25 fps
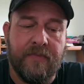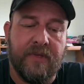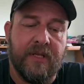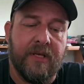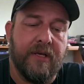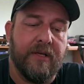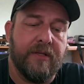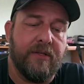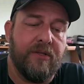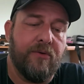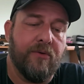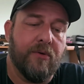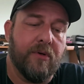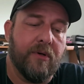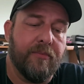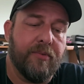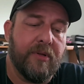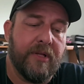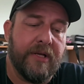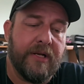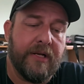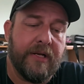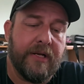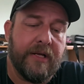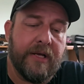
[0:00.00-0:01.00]
and you are
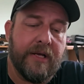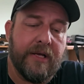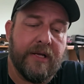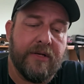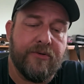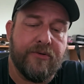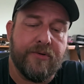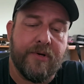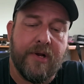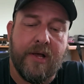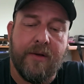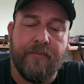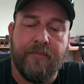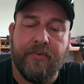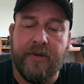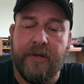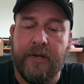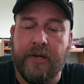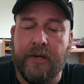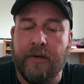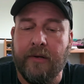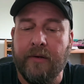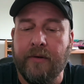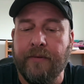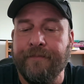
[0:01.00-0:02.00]
planning on
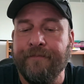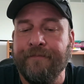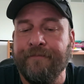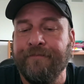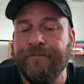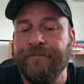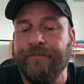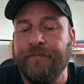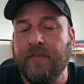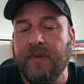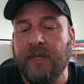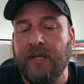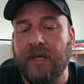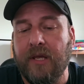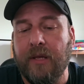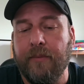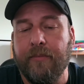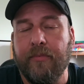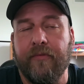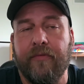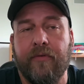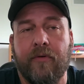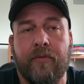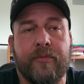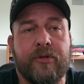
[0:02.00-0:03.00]
dropping a
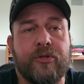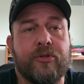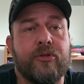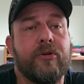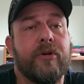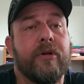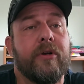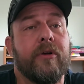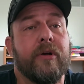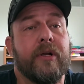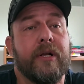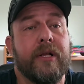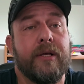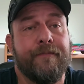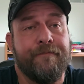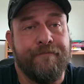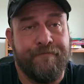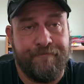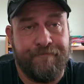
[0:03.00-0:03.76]
performance trigger in it,